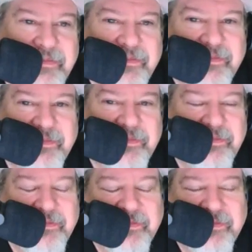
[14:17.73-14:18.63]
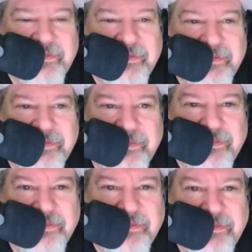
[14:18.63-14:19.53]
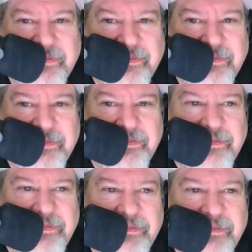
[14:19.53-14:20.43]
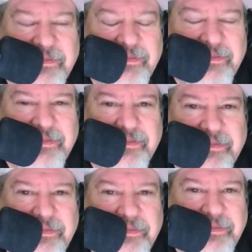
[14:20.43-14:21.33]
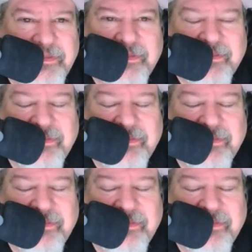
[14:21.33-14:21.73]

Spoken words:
(not speaking)